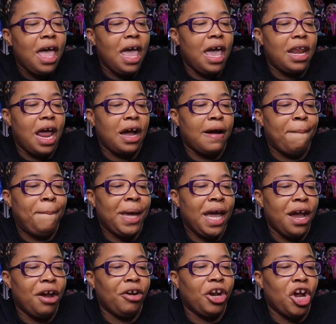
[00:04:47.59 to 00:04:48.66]
and I
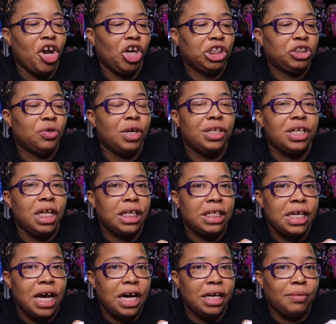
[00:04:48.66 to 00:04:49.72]
compared her to another
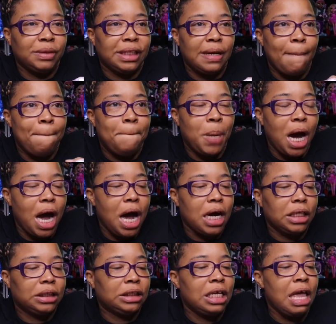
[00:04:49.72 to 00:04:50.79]
doll that was in a
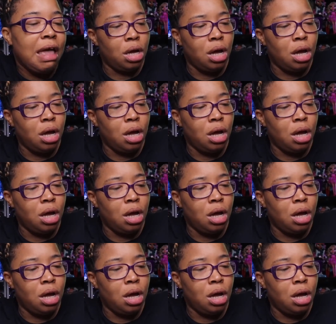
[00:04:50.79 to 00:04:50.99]
box.